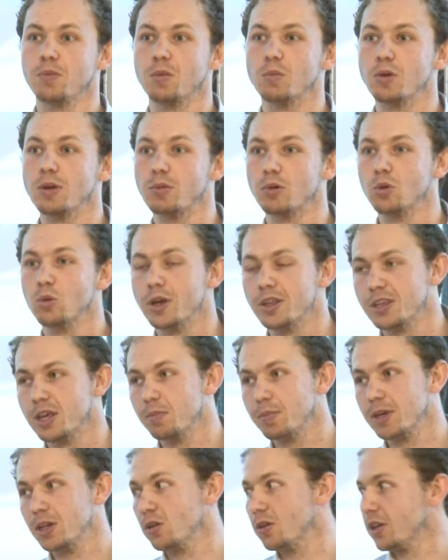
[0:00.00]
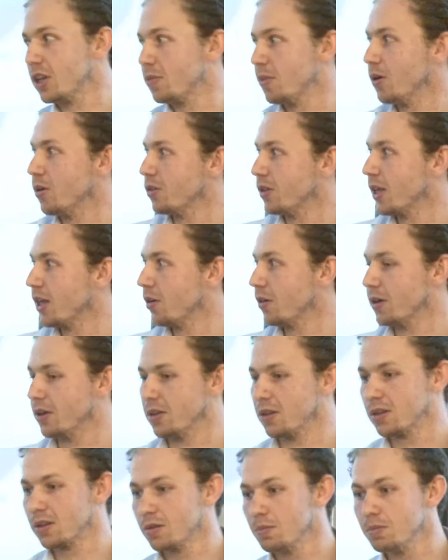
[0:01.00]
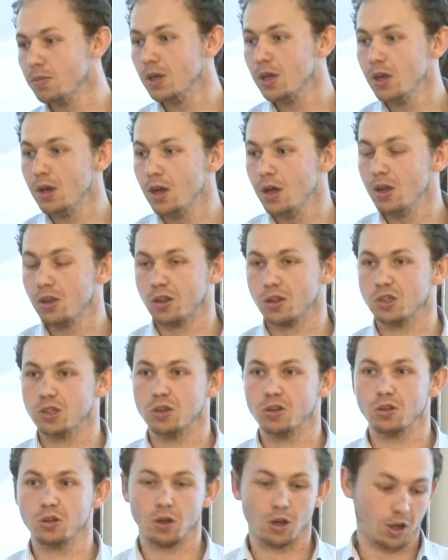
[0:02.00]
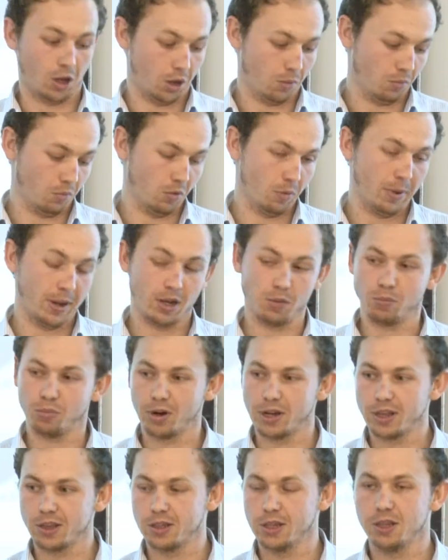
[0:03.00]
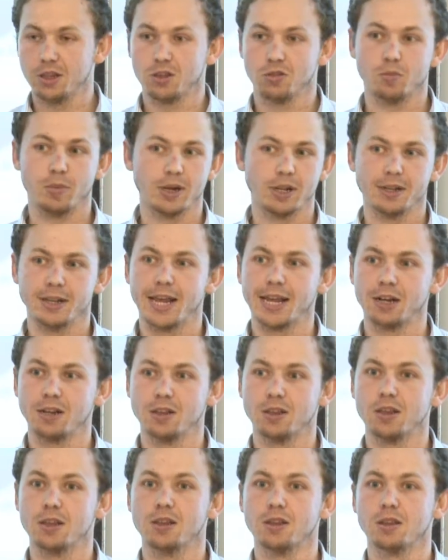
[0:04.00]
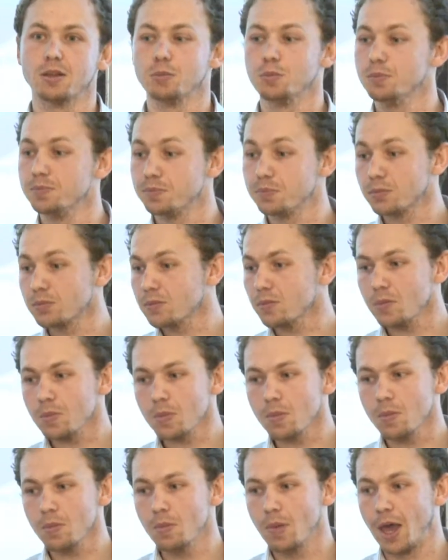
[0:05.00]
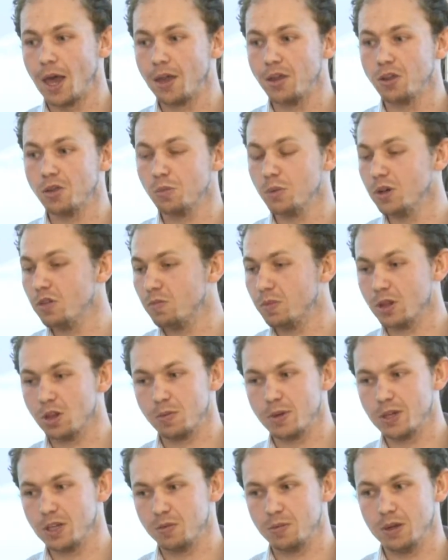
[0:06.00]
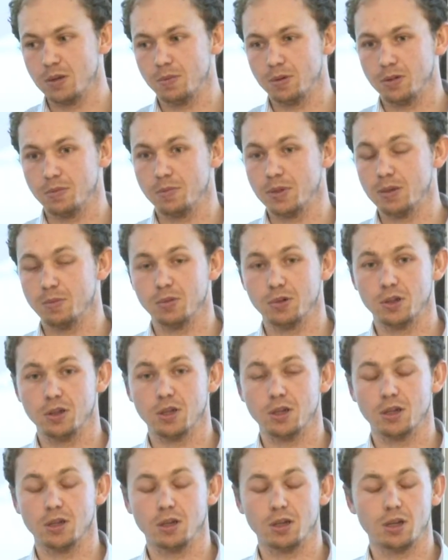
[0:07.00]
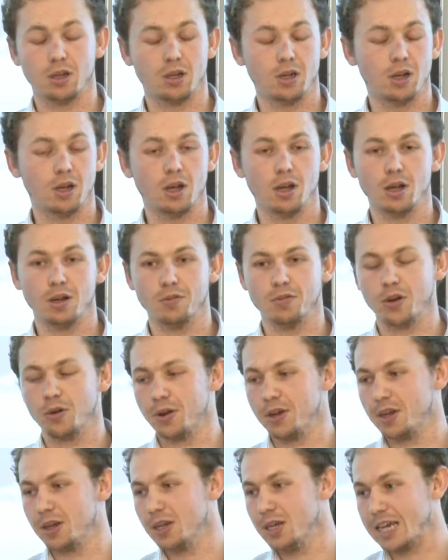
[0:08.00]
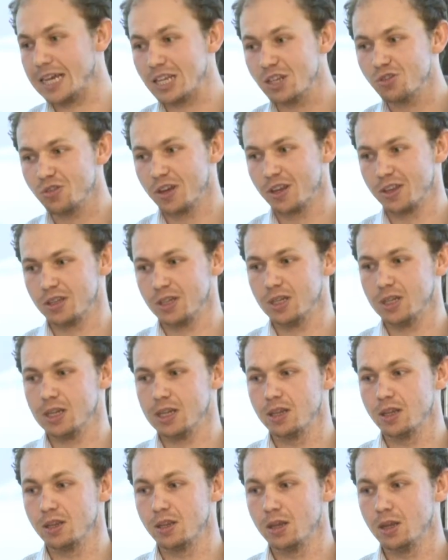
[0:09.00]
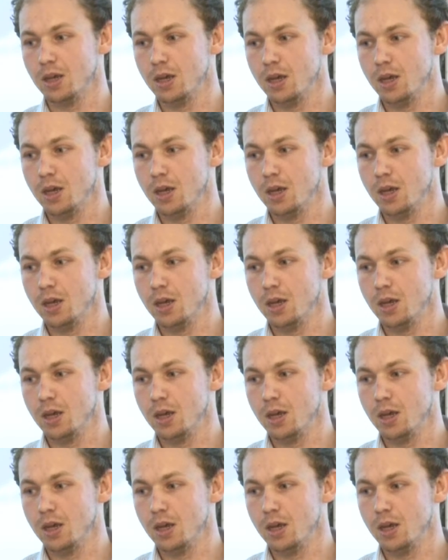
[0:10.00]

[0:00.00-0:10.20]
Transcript: People always get bitten on exposed areas, such as repellent bracelets, repellent necklaces. And we've been speaking to people, and people are very interested in this.